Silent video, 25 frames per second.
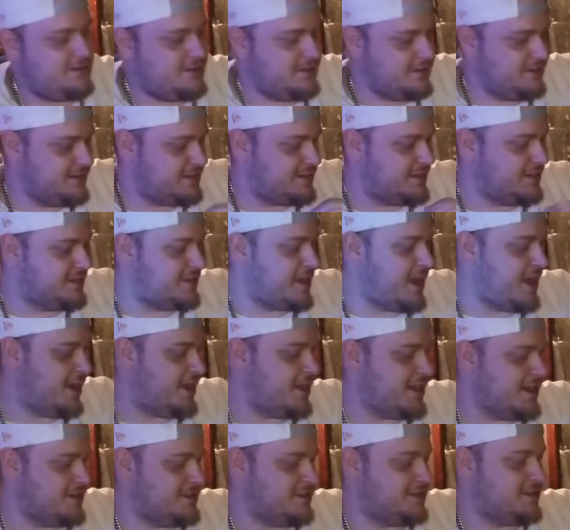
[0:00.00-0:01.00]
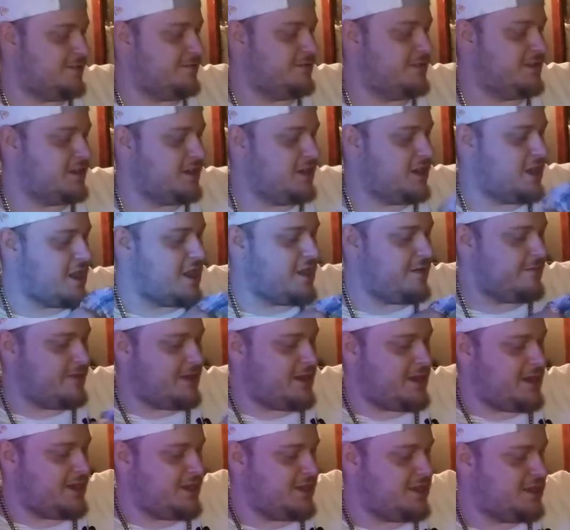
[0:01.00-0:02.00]
well, let's just take out some of the
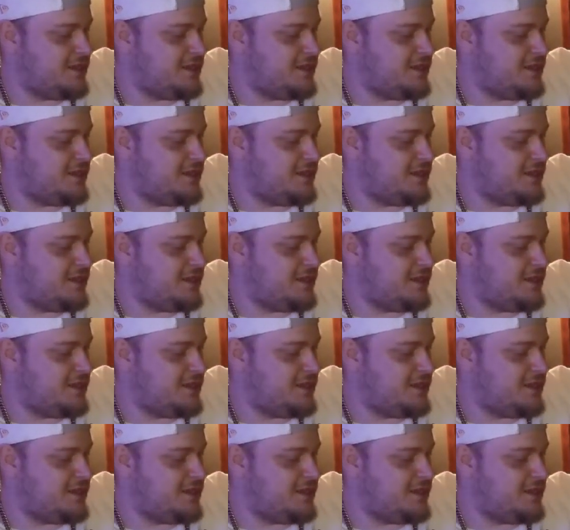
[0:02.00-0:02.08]
garbage.